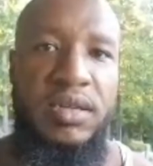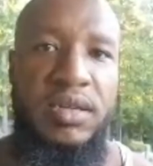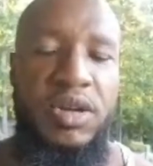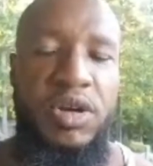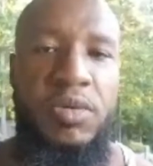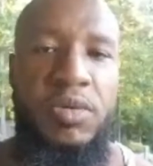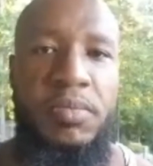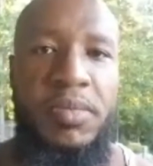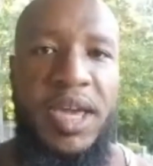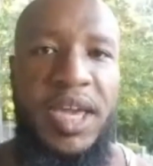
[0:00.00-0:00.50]

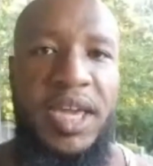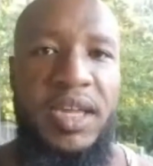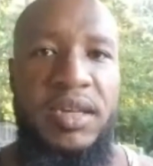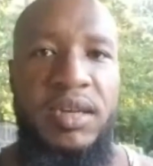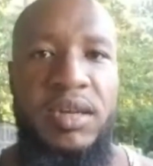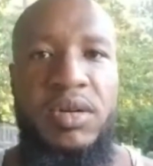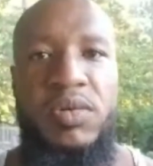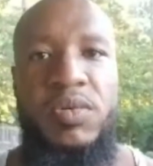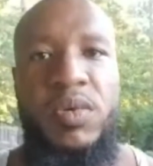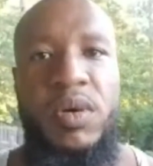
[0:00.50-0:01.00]
No
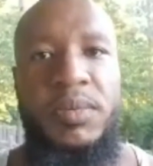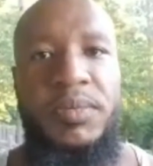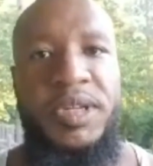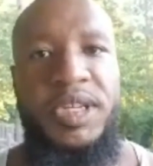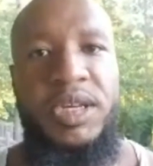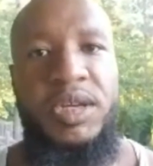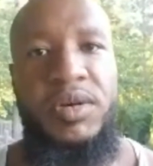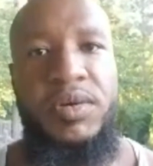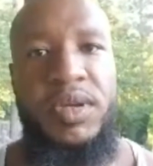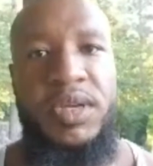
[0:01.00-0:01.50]
man, no
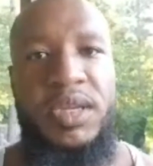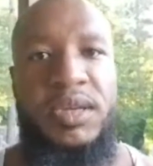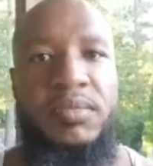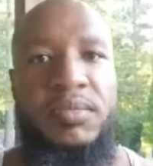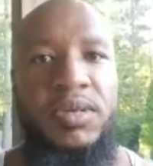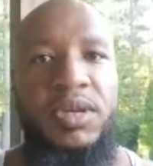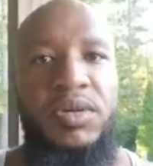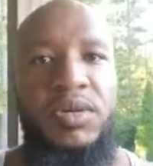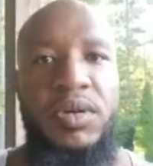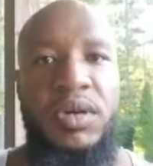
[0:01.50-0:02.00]
woman, no
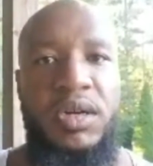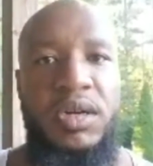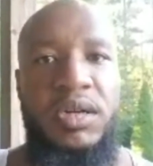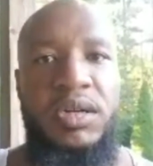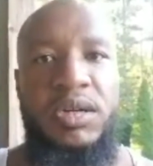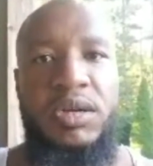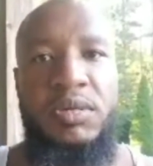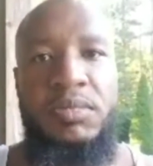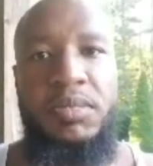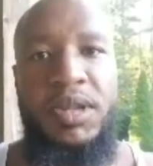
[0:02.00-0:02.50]
him, no her,
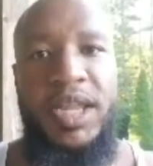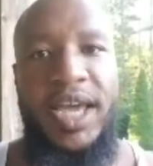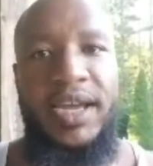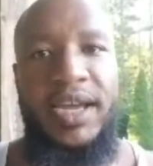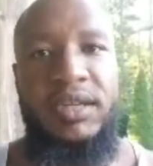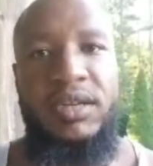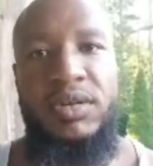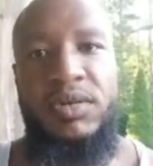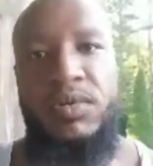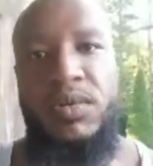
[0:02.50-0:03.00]
no
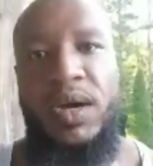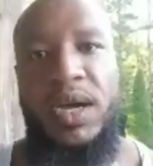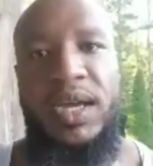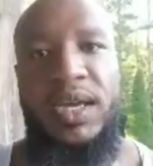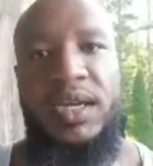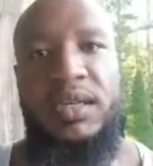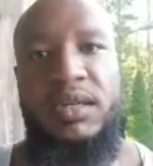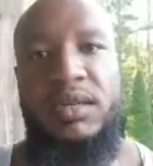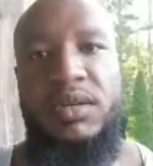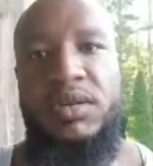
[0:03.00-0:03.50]
black, no
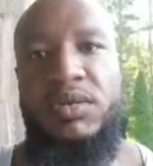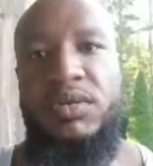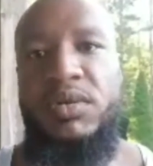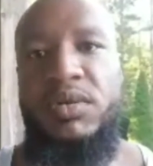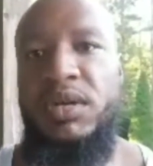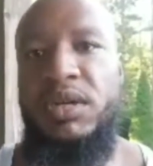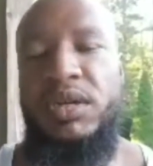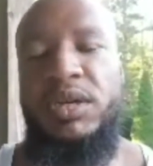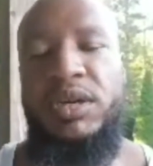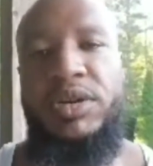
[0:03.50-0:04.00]
white, no
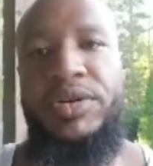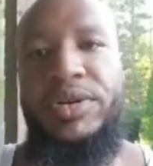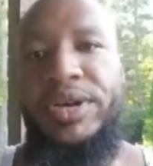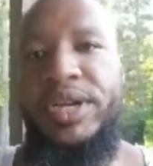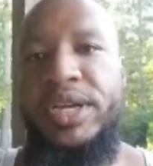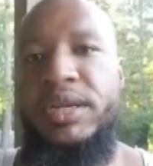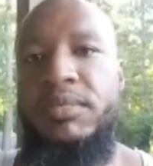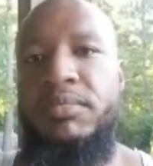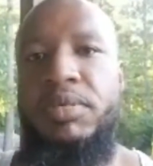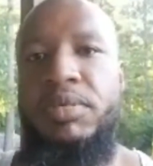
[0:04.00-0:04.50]

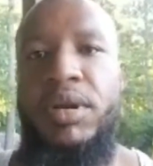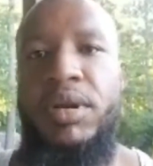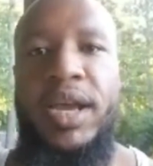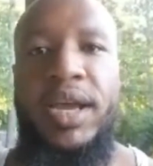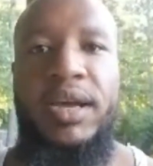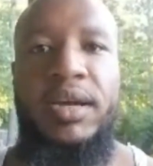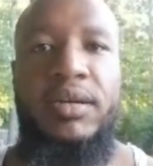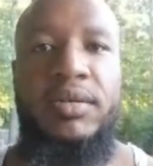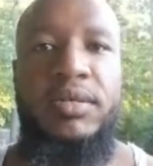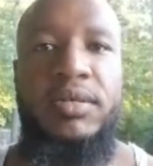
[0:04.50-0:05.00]
green,
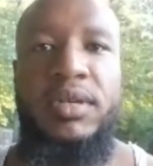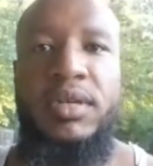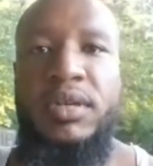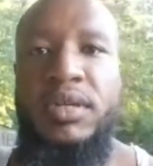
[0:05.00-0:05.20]
brown,